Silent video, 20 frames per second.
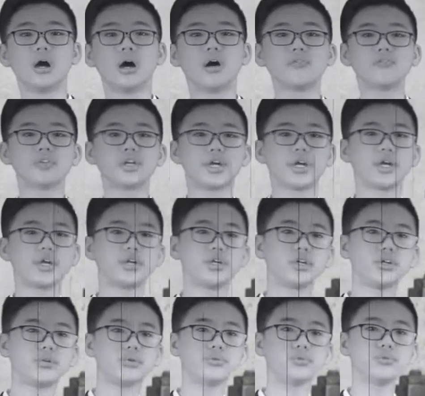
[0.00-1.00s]
of the
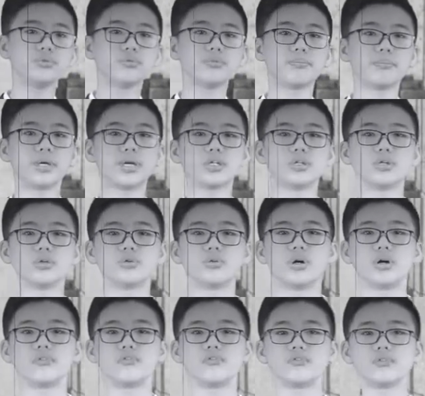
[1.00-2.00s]
Hughes Medal
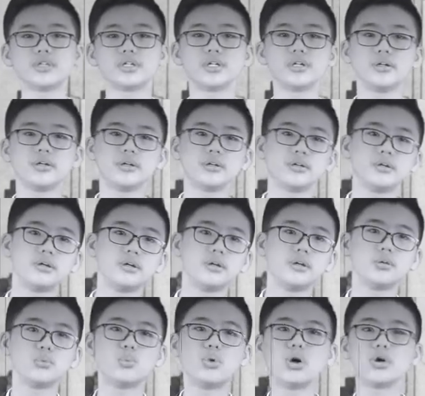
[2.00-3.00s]
of the
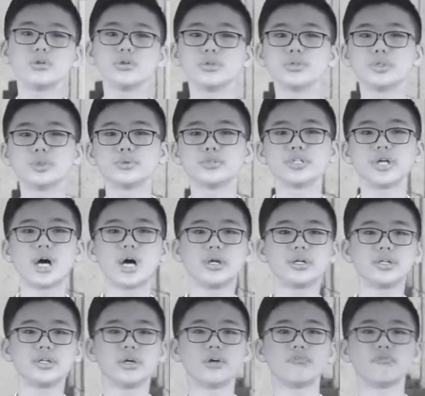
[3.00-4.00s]
Royal
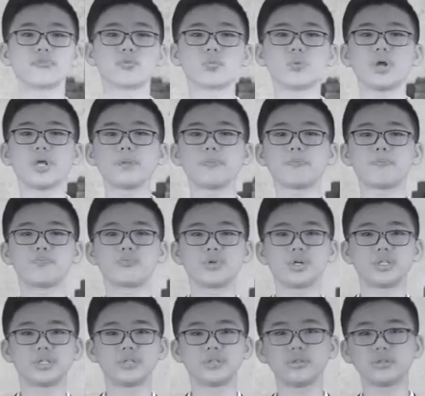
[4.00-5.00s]
Society of Great
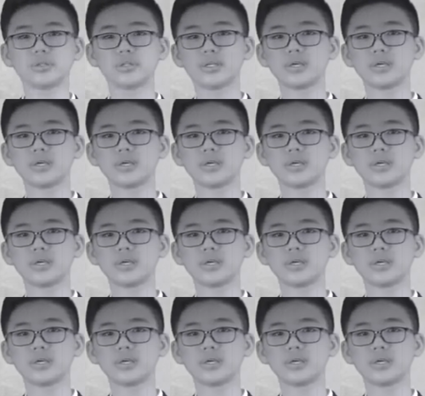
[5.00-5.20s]
Britain,